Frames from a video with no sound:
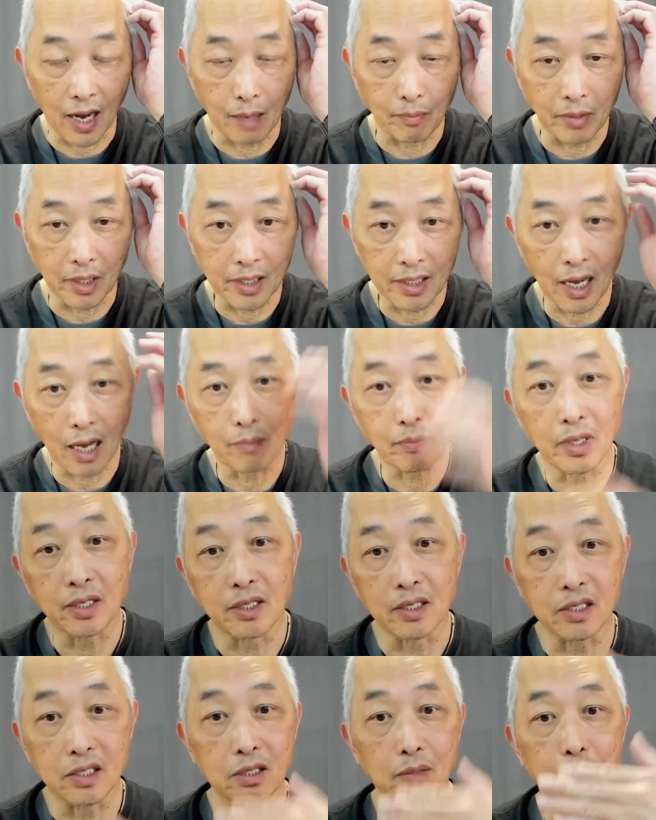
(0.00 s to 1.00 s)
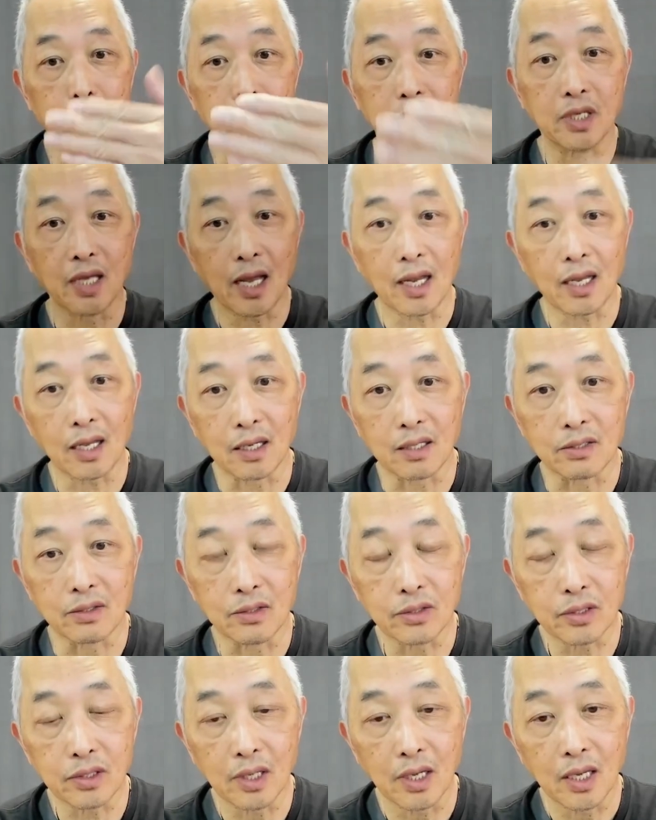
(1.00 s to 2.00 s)
Niyama is
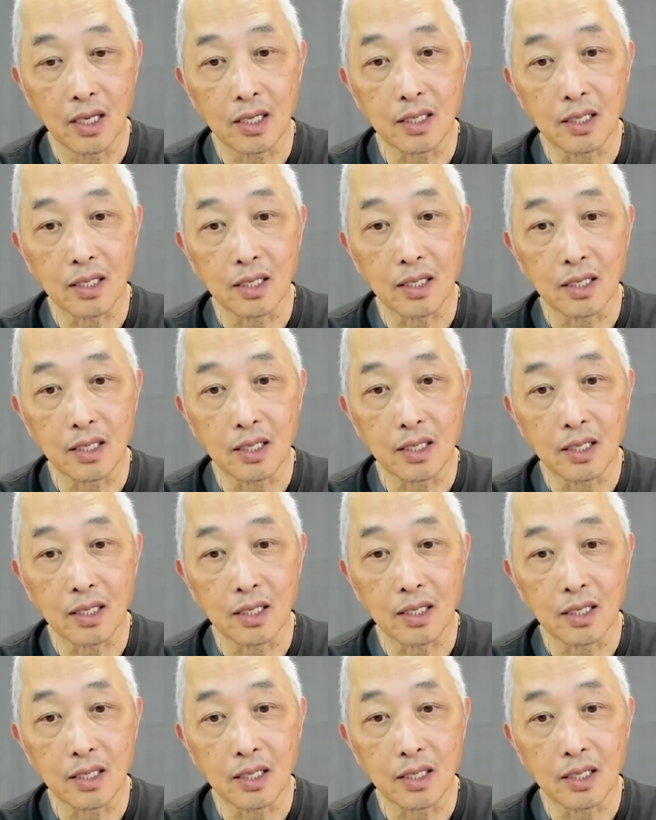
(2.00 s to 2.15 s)
how